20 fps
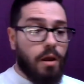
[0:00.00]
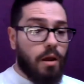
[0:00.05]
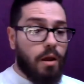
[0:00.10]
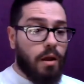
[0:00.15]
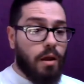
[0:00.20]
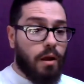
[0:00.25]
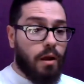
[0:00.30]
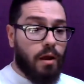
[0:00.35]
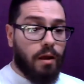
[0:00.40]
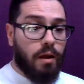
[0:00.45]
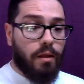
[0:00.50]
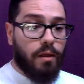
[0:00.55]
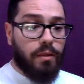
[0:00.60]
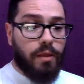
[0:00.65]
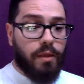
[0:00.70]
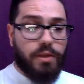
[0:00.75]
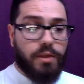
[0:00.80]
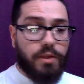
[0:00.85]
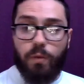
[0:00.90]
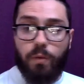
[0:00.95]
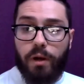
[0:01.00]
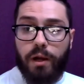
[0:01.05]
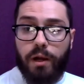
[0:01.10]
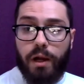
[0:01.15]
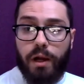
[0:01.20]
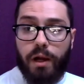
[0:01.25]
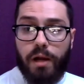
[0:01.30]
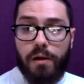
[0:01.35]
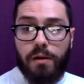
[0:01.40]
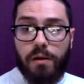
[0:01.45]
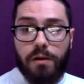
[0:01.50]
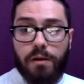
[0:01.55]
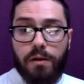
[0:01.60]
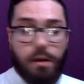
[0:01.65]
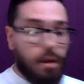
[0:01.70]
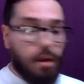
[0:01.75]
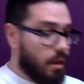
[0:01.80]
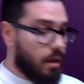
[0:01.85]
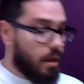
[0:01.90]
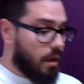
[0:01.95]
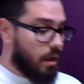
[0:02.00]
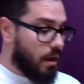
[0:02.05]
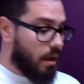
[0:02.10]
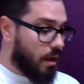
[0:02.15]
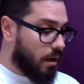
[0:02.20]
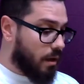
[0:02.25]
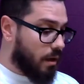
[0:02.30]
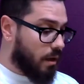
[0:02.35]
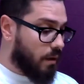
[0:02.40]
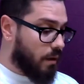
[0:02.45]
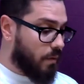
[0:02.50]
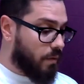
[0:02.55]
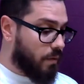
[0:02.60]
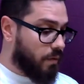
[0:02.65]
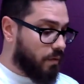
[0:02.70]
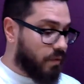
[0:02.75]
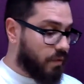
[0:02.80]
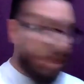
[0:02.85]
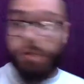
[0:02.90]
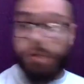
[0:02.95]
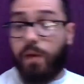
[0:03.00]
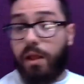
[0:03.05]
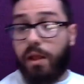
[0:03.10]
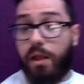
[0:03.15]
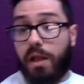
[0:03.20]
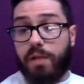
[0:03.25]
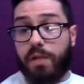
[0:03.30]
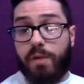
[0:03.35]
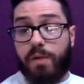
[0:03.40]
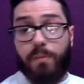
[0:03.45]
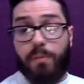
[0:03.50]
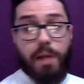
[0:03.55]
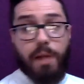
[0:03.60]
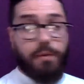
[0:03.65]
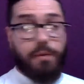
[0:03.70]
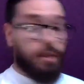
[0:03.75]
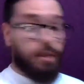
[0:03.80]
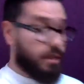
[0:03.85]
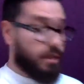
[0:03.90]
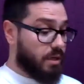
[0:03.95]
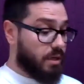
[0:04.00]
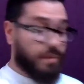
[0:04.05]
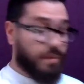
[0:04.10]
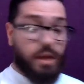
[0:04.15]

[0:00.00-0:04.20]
that you want to honor. And that's what I like about pop collecting.